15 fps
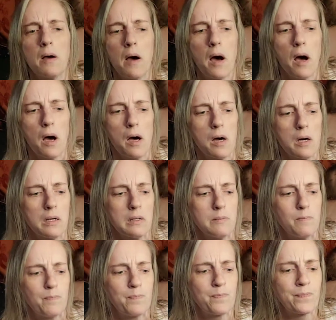
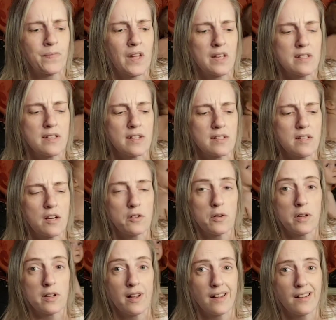
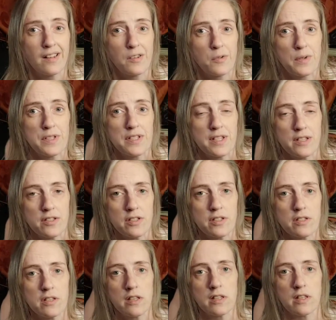693 stitches
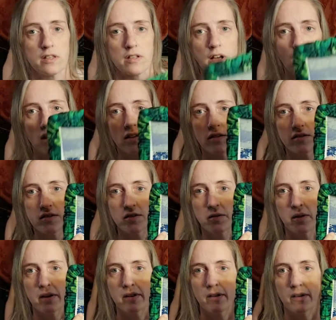in this color. So
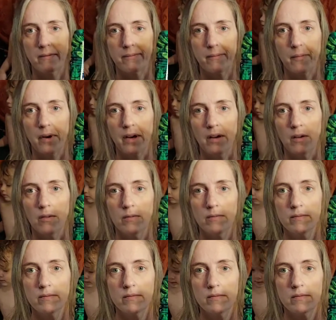I thought, well,
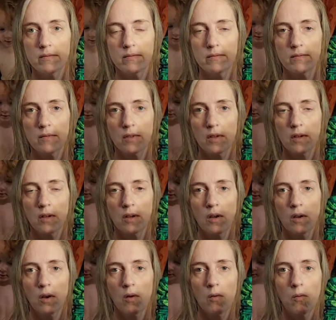
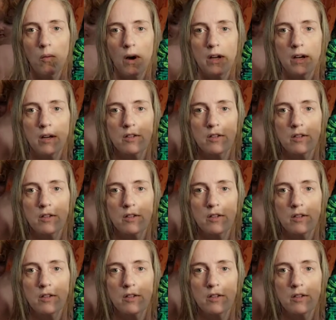why not